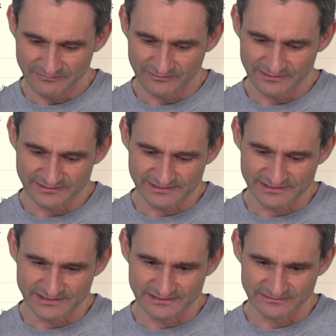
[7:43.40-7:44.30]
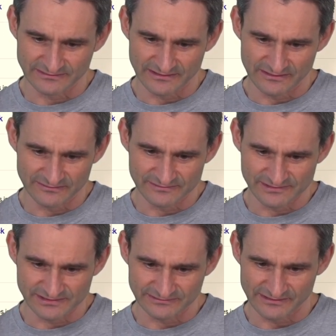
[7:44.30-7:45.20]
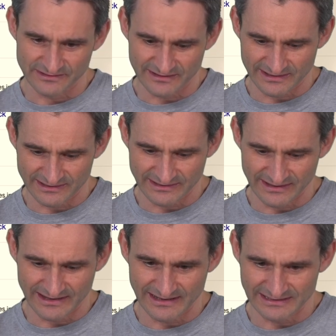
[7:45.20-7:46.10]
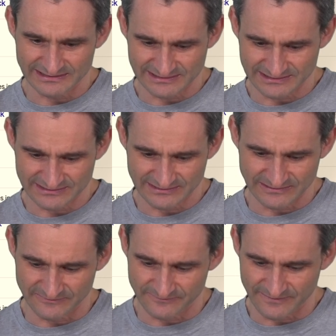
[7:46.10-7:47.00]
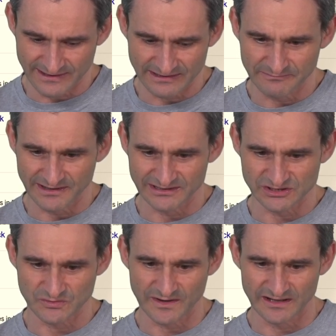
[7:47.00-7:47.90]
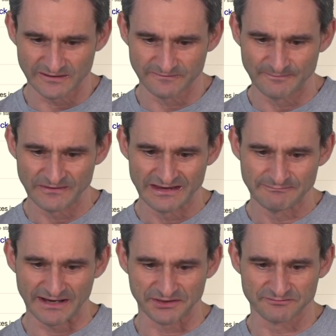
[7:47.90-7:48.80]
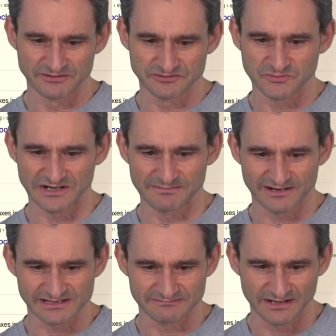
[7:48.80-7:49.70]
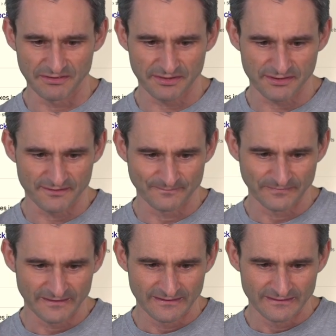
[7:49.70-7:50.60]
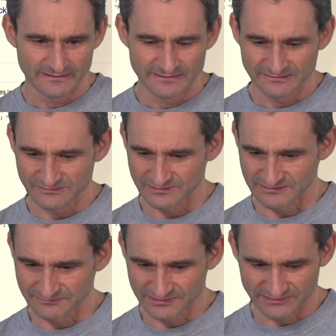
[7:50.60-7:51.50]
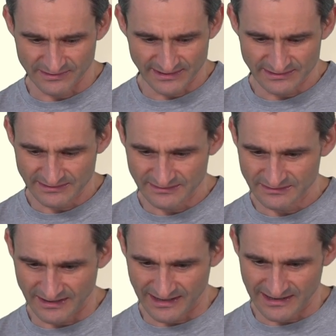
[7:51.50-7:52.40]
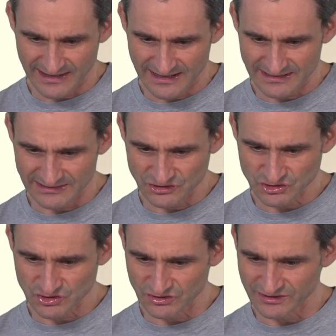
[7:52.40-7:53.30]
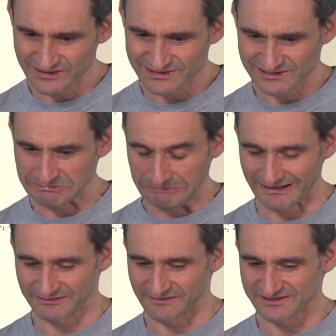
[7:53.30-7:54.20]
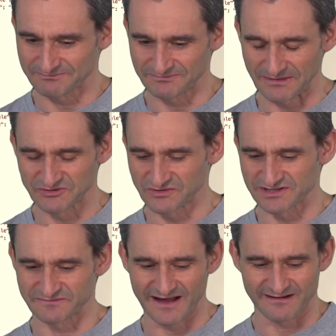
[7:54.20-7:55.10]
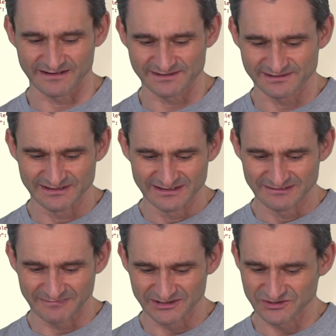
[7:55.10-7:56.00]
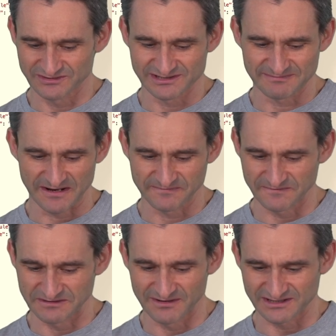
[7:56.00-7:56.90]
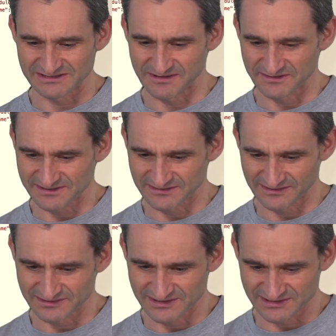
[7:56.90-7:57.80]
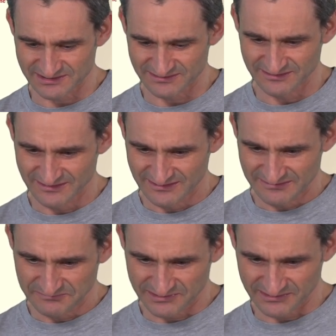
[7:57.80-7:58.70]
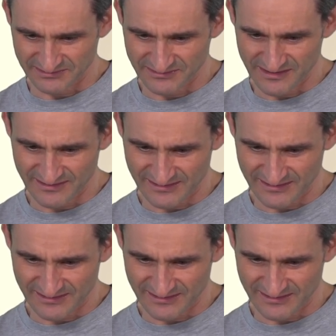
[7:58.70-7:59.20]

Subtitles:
0.0098 divided by 12, about $320 a month. Put that in. And insurance, I'm sure this varies. My insurance is about $50 a month, so let's just put it there.